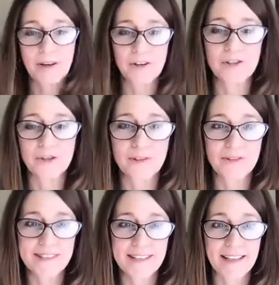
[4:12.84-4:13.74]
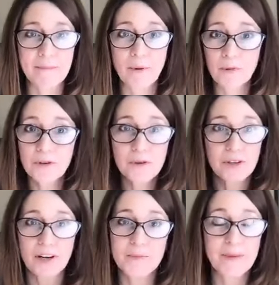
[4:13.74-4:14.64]
like heard you when you said like both you and
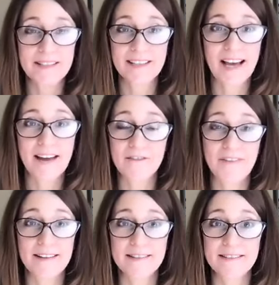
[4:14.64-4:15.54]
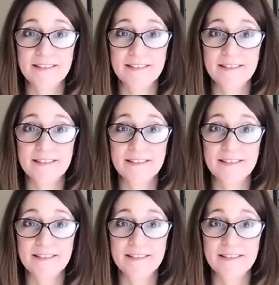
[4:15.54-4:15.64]
your husband did live events,